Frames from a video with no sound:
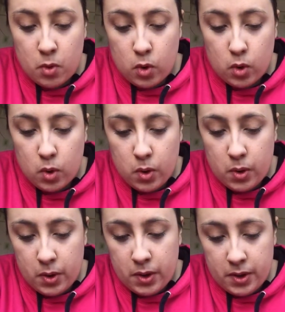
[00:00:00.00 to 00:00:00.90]
more
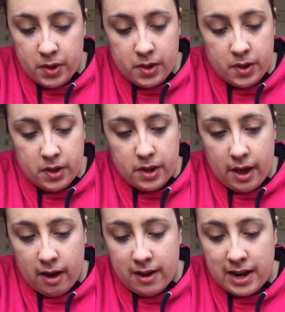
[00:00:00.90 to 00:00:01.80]

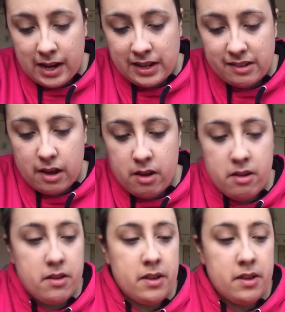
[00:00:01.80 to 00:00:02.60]
highlighter